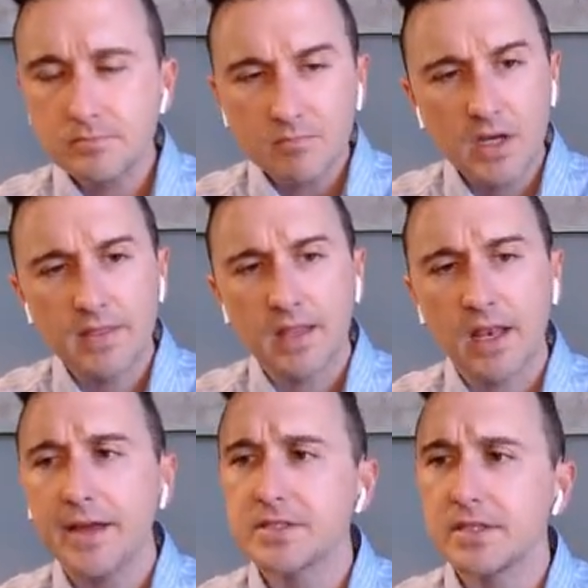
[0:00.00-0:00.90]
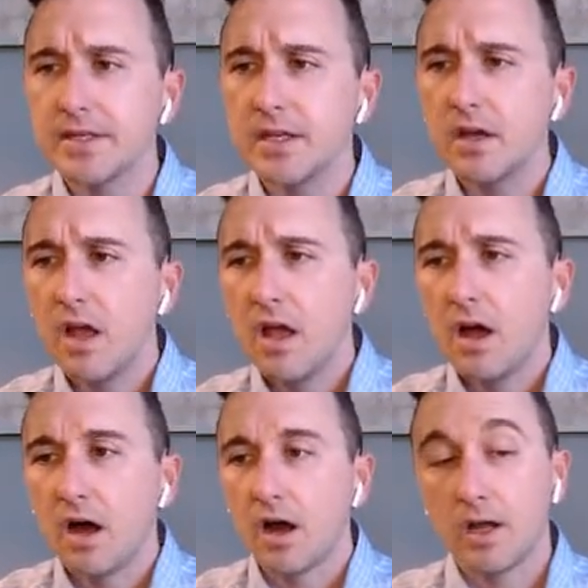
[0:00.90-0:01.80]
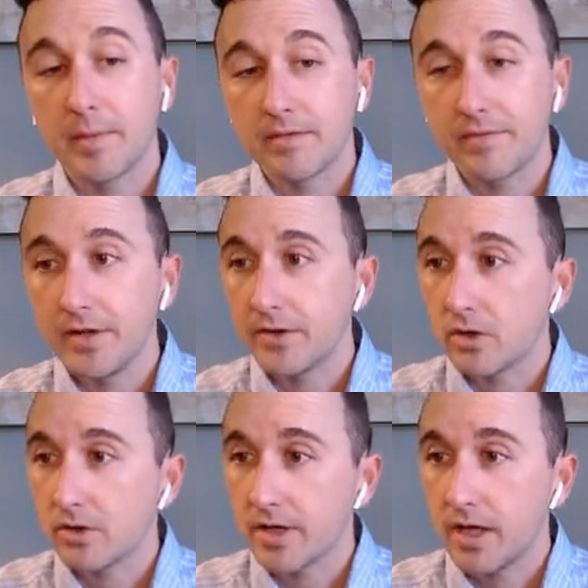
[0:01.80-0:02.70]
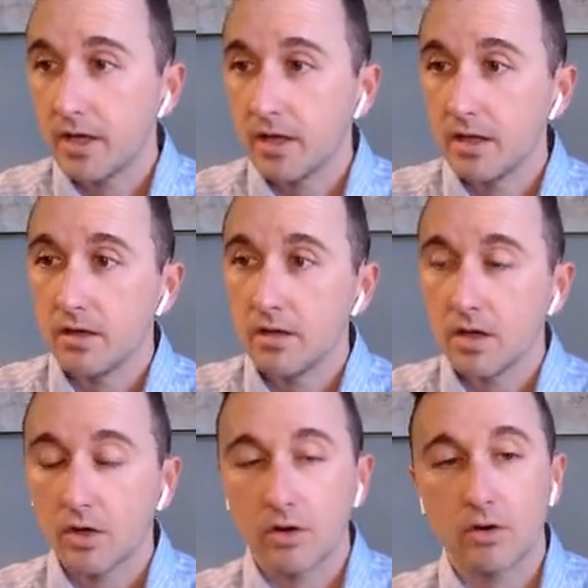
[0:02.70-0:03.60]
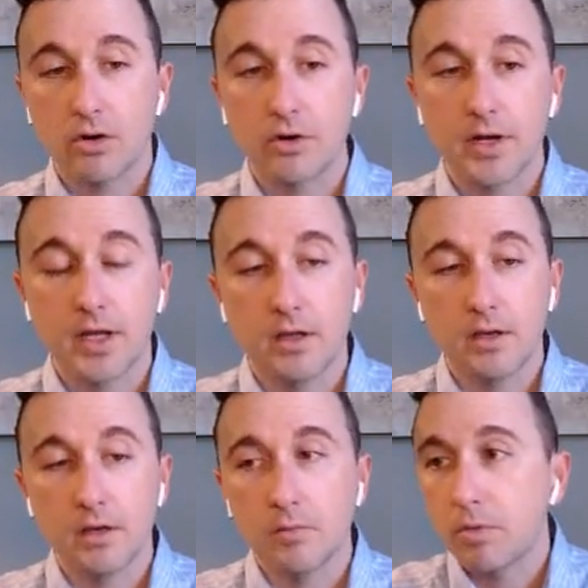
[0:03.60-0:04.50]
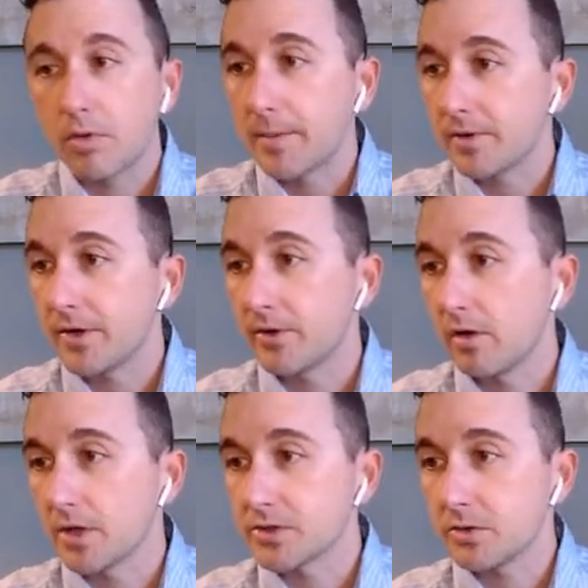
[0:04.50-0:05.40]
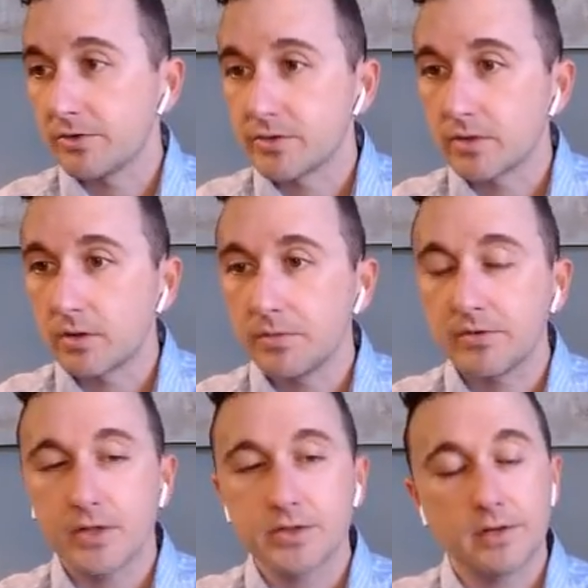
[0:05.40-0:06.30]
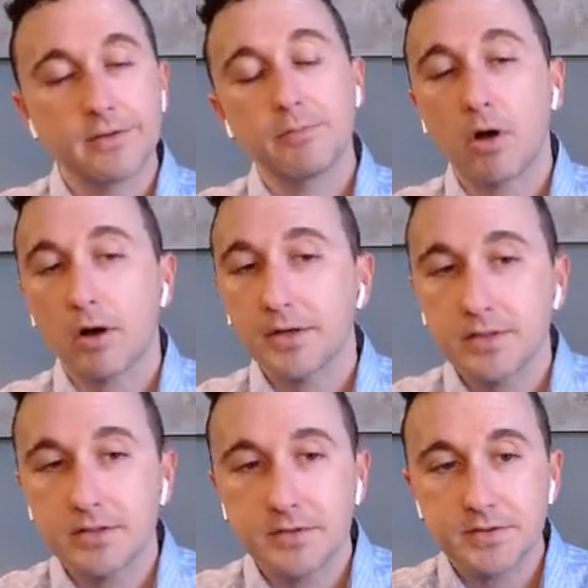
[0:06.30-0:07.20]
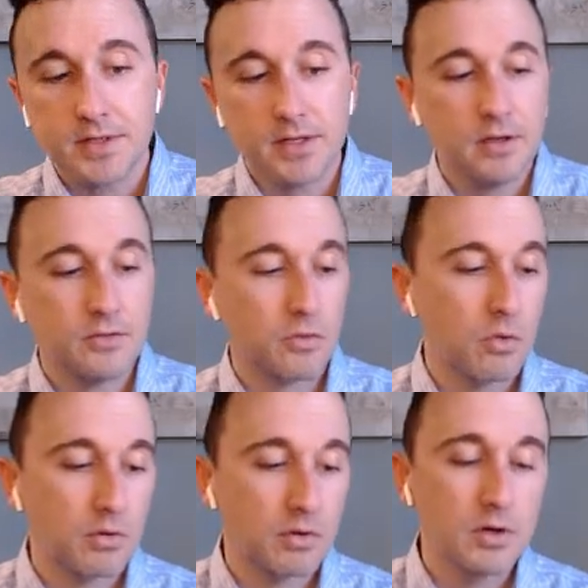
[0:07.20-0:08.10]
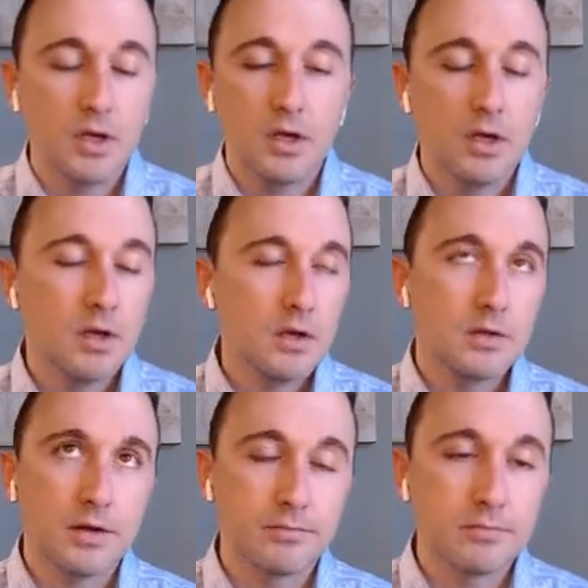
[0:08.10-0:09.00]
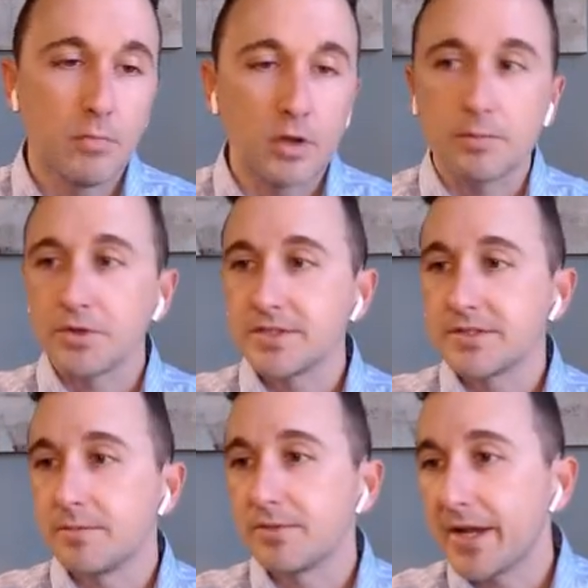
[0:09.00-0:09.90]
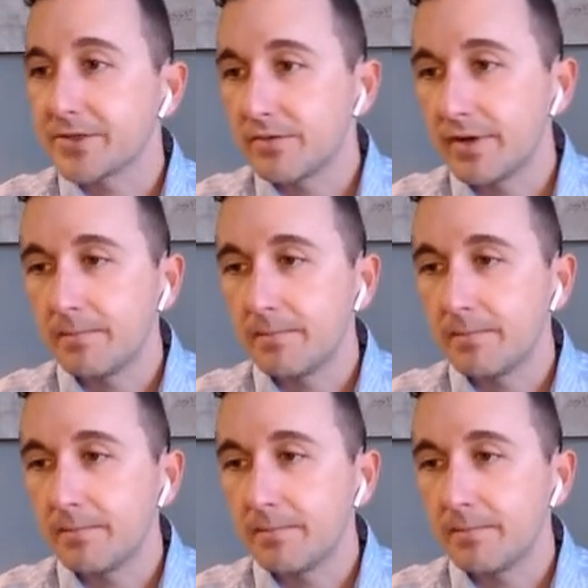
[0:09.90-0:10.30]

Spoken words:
And then lastly, autonomic failure can occur in primary neurological syndromes such as Parkinson's disease or multiple systems atrophy,